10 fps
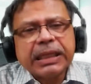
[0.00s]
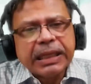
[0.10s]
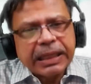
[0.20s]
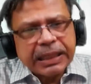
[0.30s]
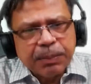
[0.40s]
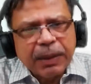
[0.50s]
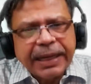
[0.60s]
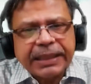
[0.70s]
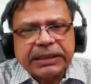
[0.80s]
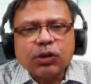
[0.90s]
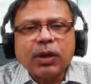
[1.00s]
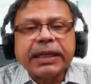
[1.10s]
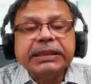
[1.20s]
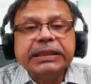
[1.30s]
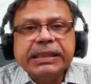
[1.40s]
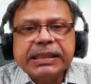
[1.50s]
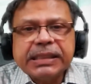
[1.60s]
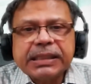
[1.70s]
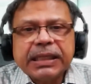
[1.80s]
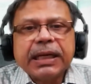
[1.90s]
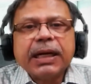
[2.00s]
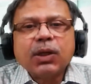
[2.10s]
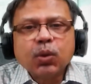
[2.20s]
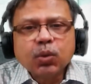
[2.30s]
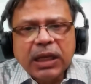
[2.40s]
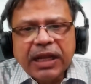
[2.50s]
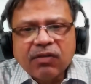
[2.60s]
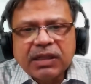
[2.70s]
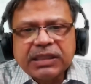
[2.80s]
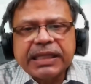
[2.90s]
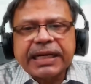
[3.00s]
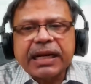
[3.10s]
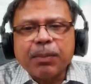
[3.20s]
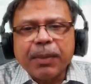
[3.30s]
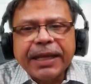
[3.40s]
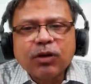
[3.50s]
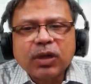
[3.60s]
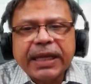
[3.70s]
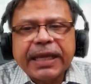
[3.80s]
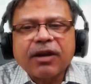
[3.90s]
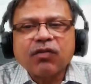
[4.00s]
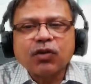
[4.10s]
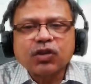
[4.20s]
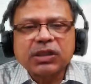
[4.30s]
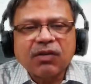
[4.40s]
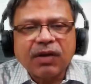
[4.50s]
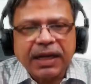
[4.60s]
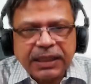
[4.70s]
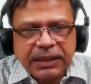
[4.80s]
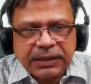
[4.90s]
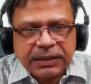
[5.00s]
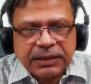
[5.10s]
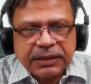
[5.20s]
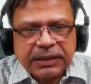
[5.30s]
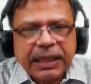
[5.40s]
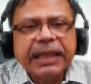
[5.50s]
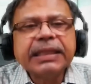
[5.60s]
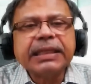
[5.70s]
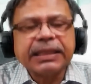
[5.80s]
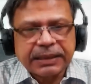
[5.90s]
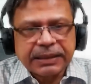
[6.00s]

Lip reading: replenish your energies to the levels that can make you take care of yourself and others in the